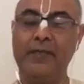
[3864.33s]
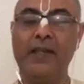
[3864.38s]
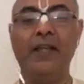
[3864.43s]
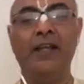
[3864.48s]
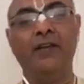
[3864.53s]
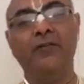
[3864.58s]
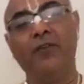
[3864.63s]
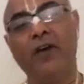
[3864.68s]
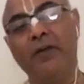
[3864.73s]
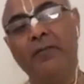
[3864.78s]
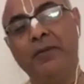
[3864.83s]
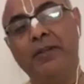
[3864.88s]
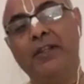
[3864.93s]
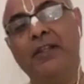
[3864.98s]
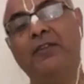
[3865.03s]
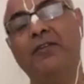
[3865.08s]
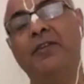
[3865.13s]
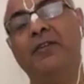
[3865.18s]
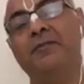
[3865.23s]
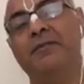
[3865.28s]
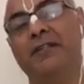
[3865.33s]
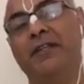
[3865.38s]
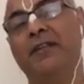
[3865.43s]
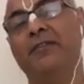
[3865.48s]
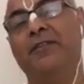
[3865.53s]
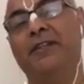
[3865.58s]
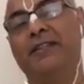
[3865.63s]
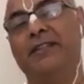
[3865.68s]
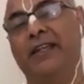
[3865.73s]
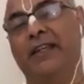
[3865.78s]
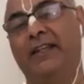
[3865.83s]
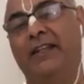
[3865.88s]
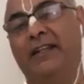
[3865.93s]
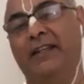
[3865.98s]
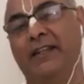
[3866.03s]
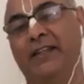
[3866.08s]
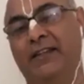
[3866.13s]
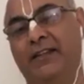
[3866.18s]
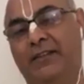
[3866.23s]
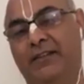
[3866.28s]
And Vaman Dev himself
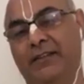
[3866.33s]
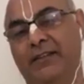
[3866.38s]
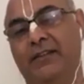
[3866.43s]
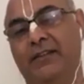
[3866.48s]
resided there.